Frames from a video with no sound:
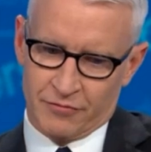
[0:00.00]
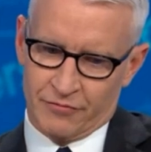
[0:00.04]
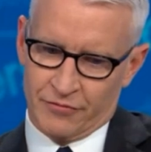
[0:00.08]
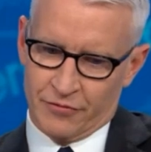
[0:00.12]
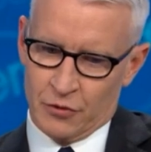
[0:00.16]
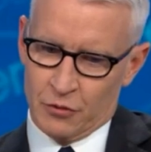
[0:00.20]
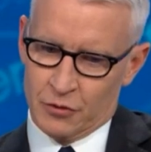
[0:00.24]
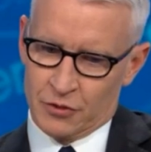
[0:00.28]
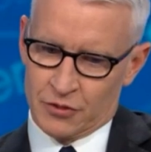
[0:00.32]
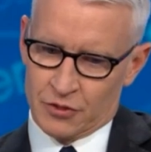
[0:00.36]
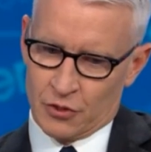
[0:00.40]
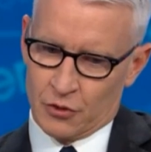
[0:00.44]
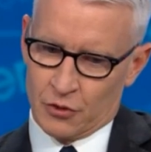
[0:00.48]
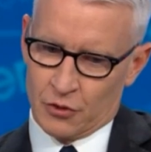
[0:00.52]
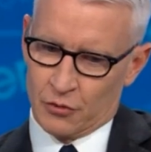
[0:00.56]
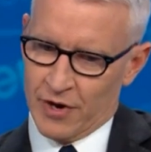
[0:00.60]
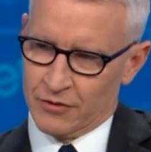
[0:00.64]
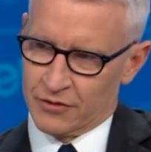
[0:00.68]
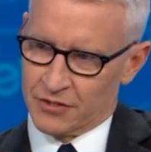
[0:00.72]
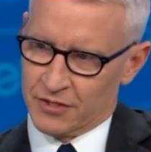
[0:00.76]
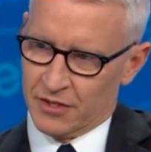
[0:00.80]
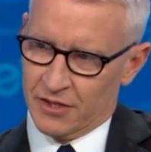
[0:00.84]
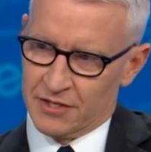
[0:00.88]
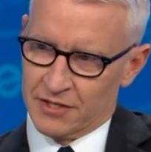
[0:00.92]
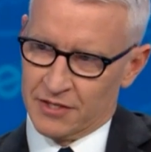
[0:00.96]
some folks
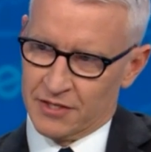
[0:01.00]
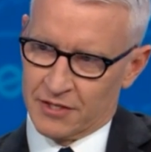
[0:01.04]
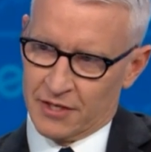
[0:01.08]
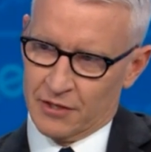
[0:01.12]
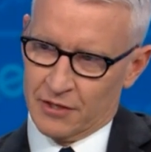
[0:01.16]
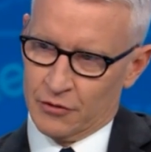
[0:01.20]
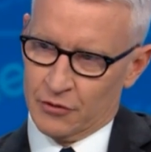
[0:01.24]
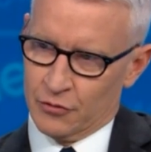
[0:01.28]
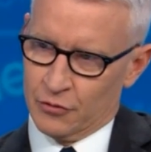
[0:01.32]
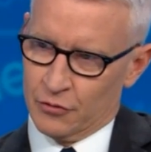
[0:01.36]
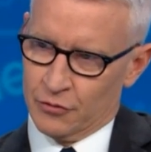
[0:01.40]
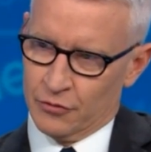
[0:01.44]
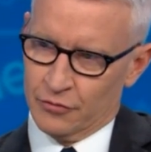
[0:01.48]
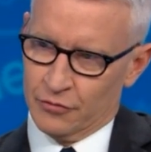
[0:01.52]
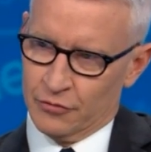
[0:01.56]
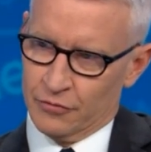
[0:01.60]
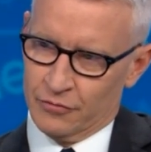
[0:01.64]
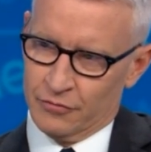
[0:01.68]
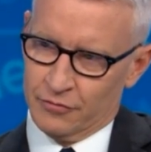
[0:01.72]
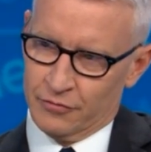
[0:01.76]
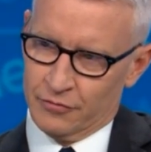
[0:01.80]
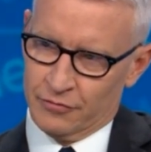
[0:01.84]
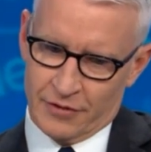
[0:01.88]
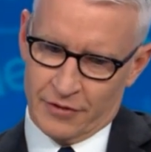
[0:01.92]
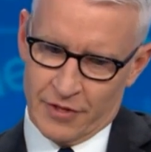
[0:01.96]
around Zelensky
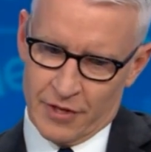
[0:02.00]
who